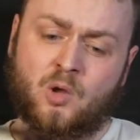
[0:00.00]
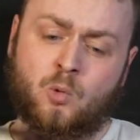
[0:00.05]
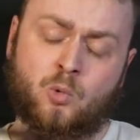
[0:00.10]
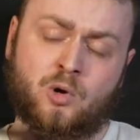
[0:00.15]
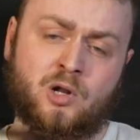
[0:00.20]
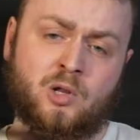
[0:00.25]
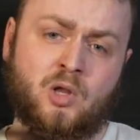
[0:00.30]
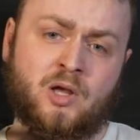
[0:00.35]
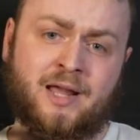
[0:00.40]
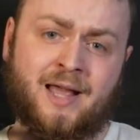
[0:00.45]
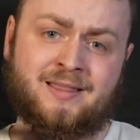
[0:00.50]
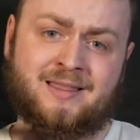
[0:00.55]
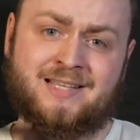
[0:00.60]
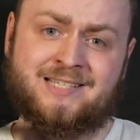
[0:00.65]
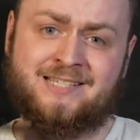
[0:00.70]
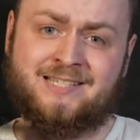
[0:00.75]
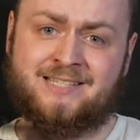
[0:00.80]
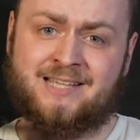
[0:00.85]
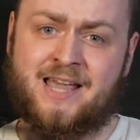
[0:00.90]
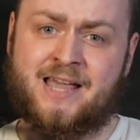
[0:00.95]
We're going to look at the
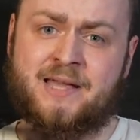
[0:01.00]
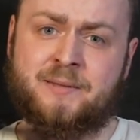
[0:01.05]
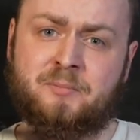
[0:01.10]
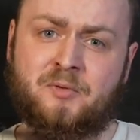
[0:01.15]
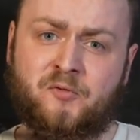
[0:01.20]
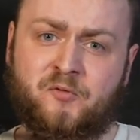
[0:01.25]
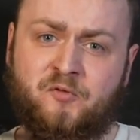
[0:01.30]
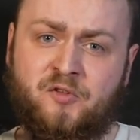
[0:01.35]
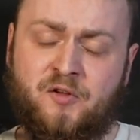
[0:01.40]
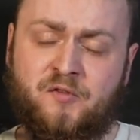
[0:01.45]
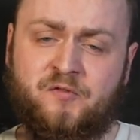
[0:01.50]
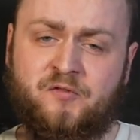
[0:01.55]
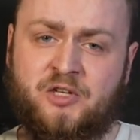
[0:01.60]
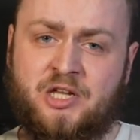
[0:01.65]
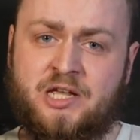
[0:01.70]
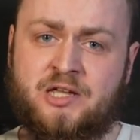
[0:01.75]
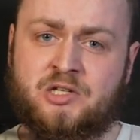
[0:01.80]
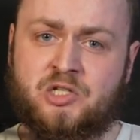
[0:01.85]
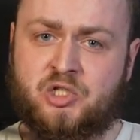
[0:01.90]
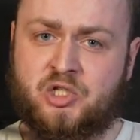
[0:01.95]
same
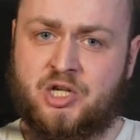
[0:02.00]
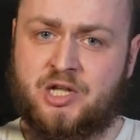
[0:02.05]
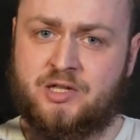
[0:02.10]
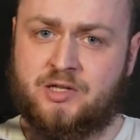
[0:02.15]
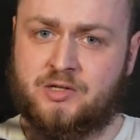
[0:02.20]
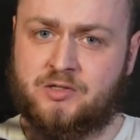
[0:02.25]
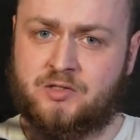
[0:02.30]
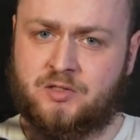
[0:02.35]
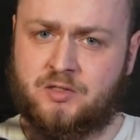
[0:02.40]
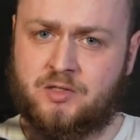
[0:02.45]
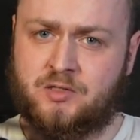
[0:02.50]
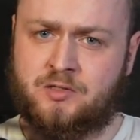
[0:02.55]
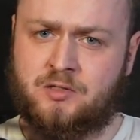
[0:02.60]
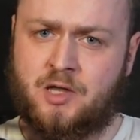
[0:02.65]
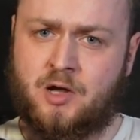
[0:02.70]
15 geniuses,